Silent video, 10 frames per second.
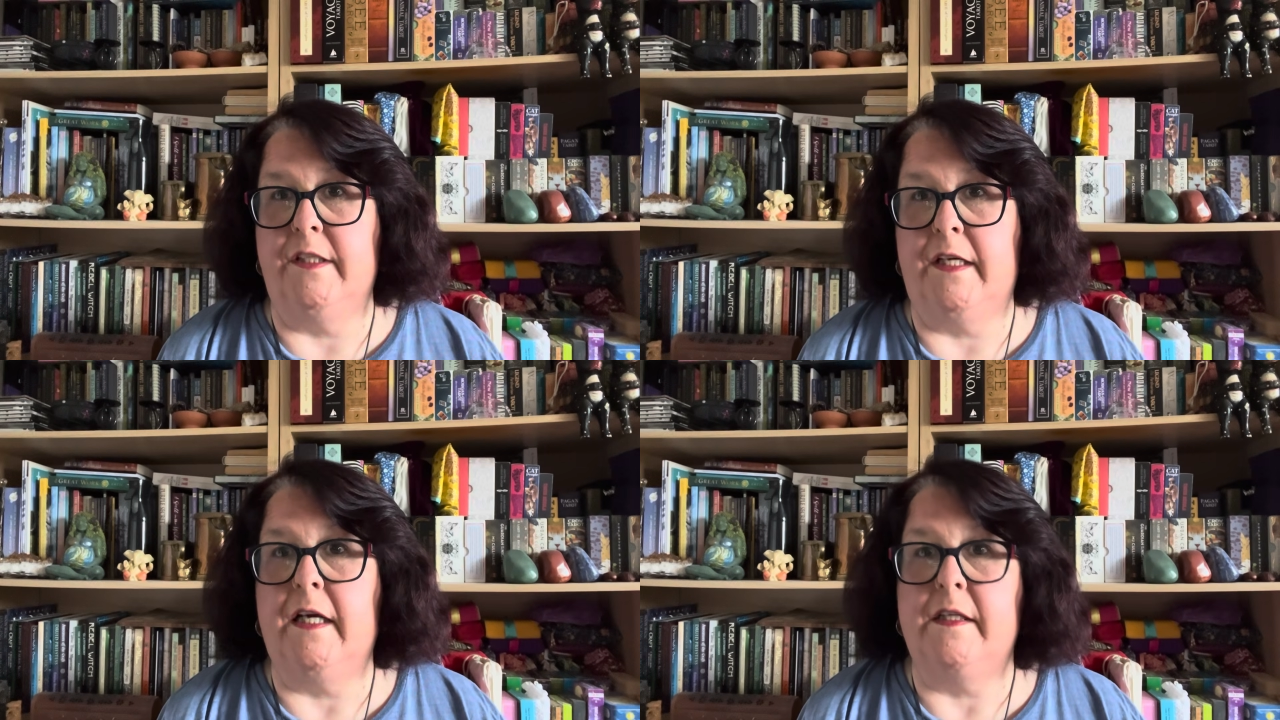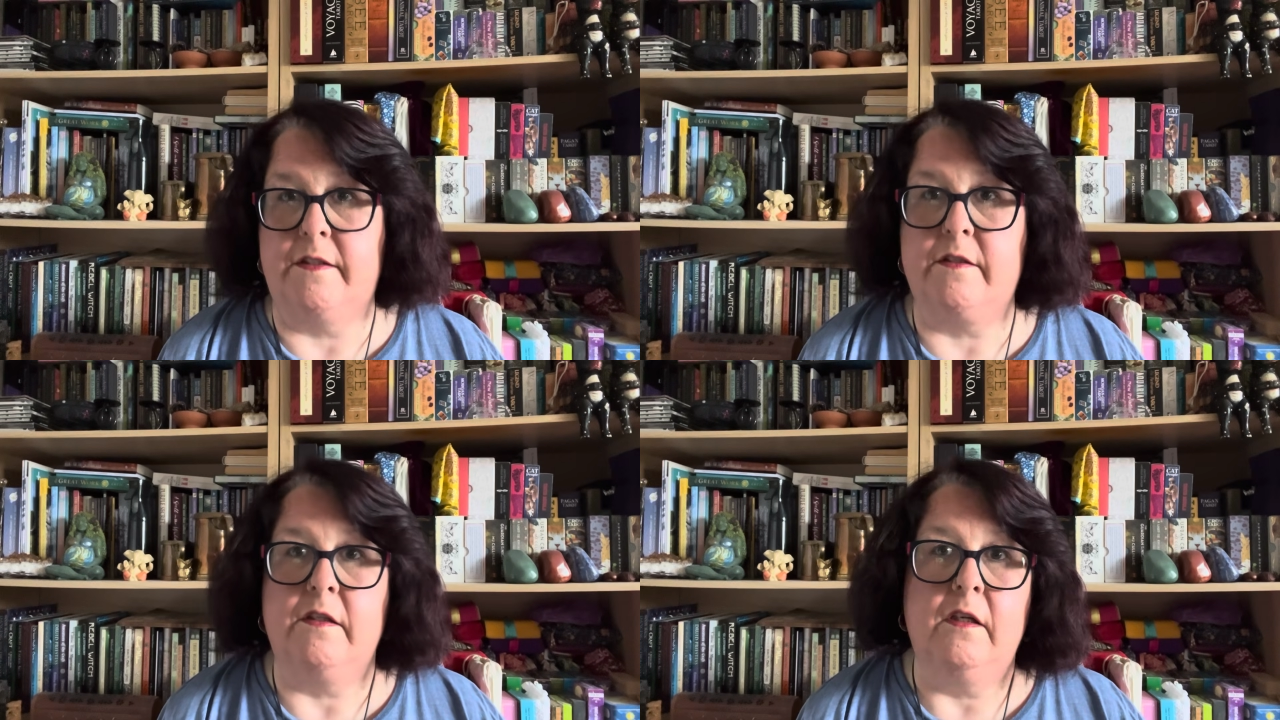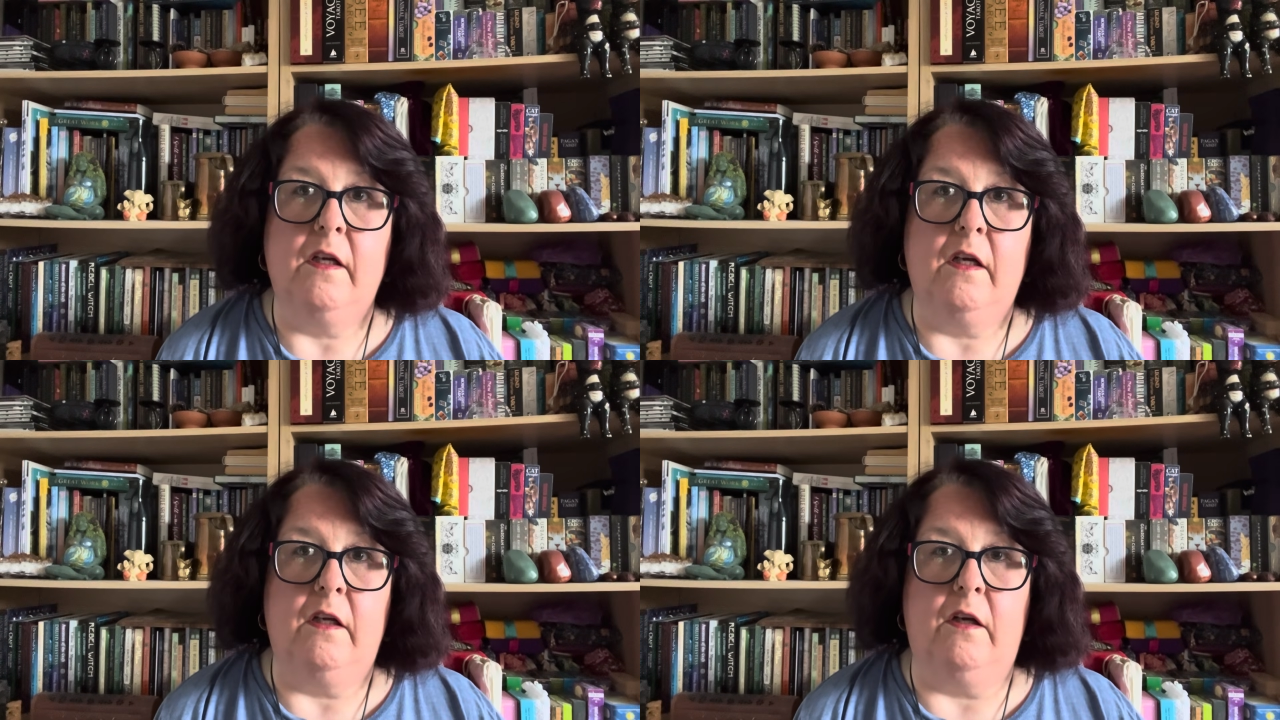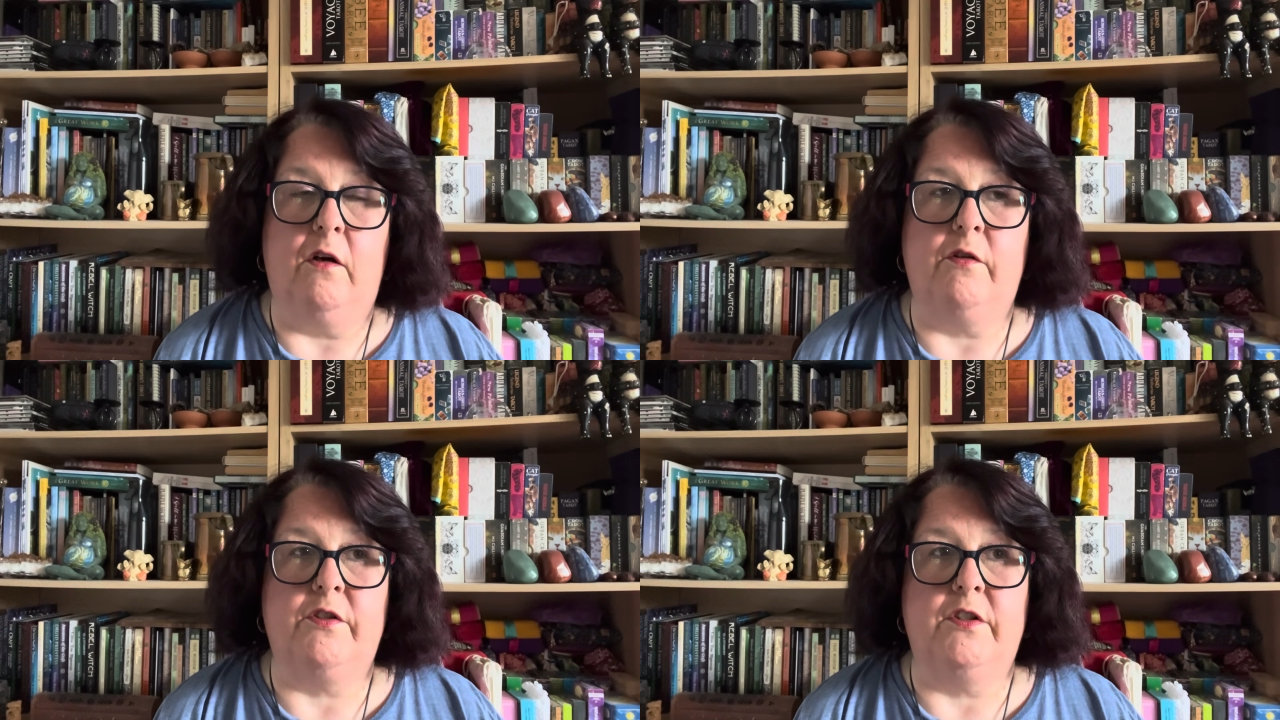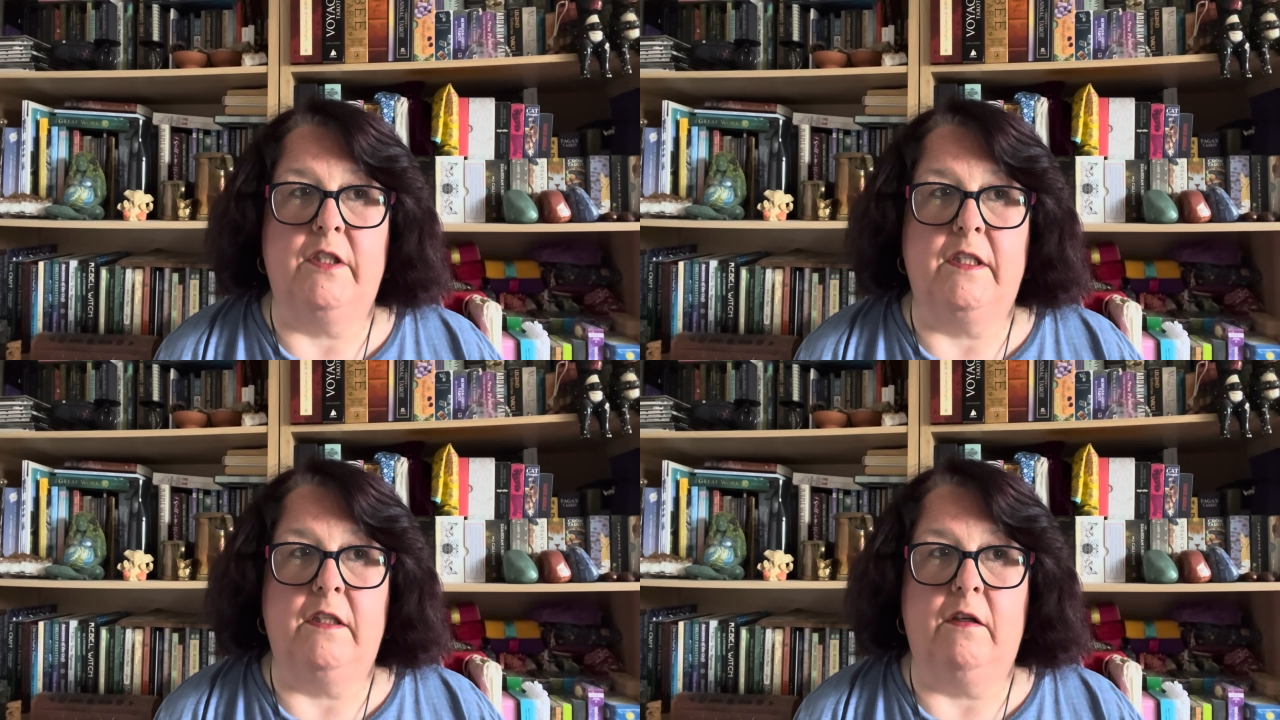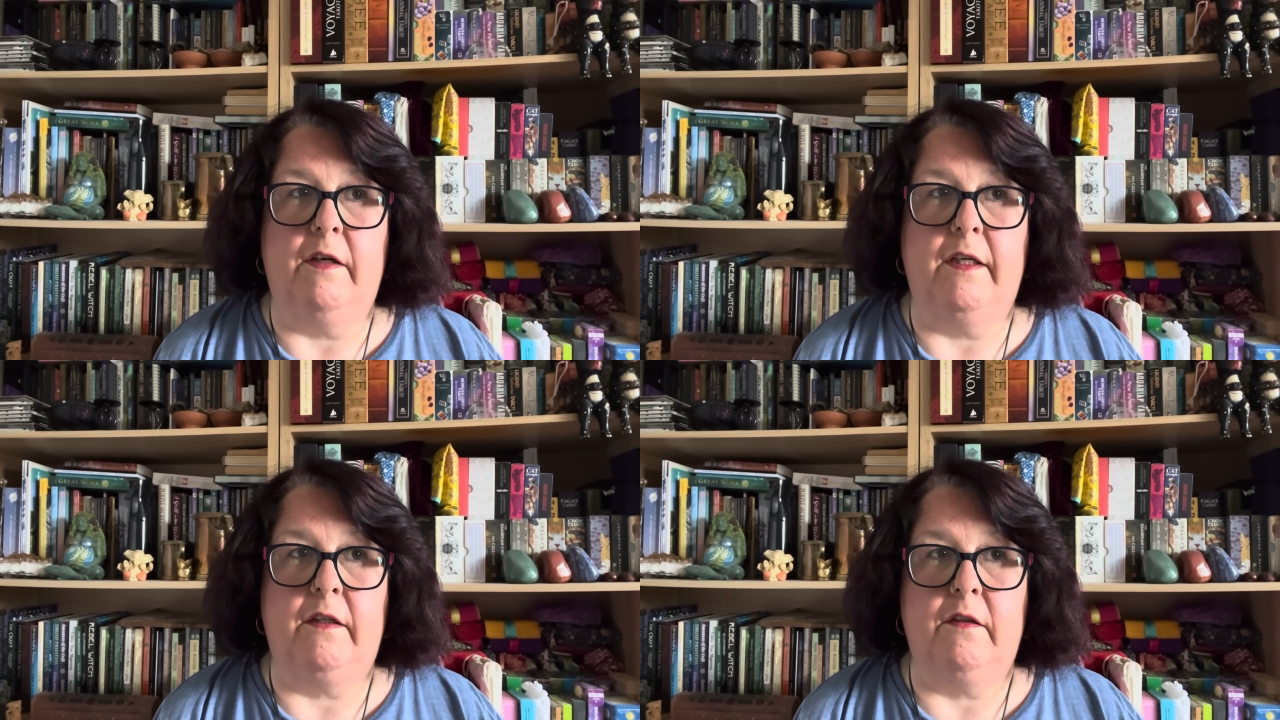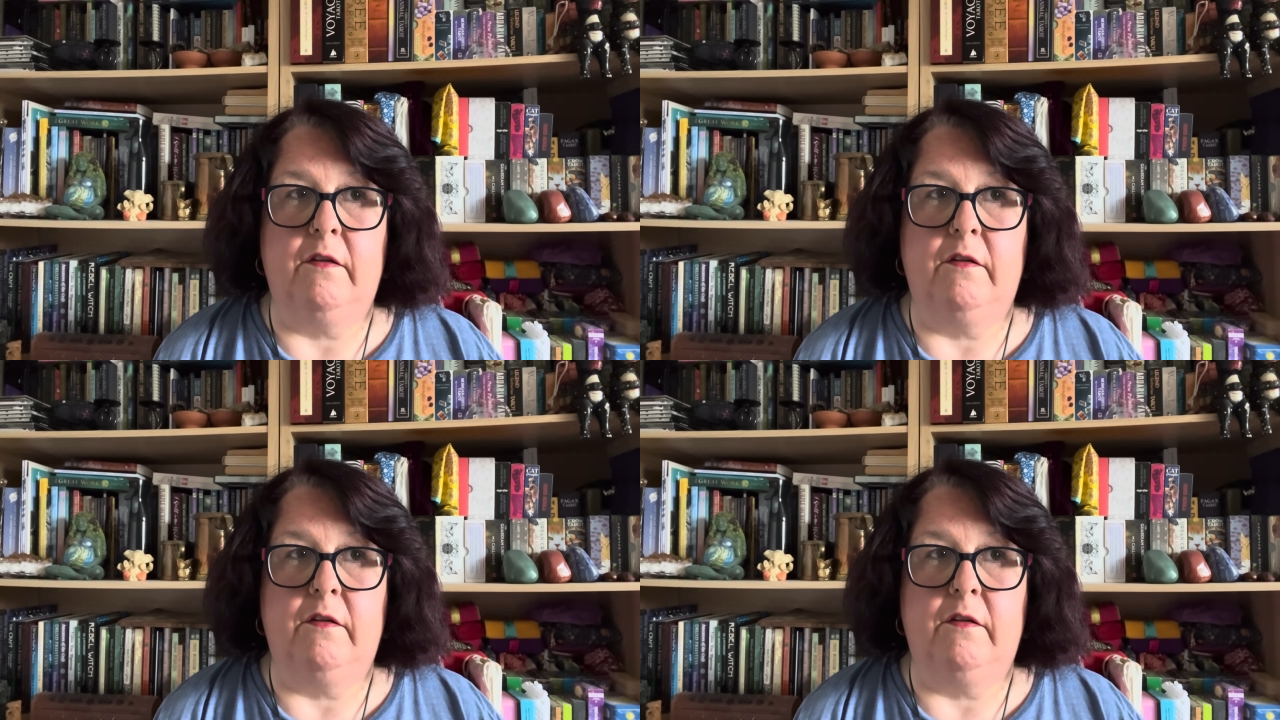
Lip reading: has lasted like